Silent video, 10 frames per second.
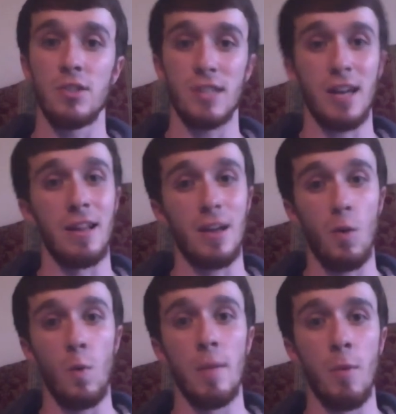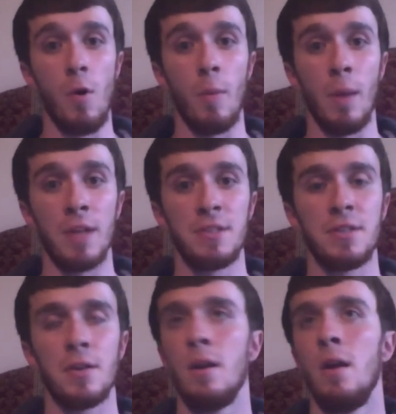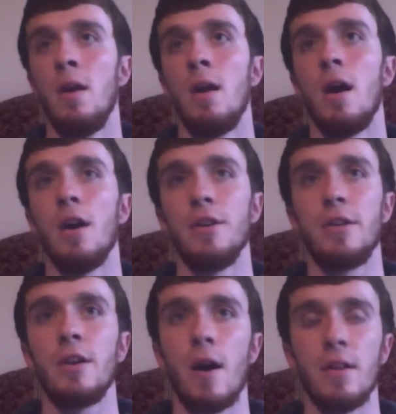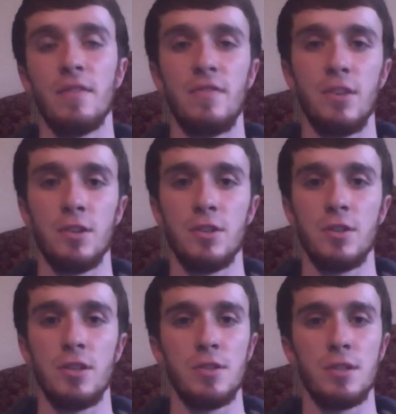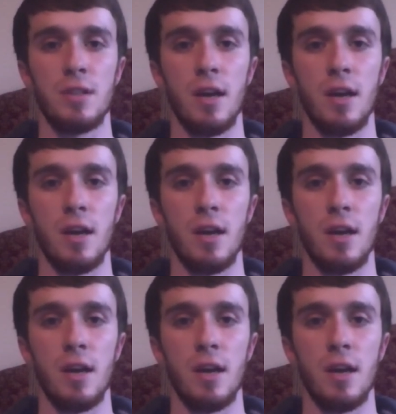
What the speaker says: She's kind of like a win more monster. You get her out in the field, you can use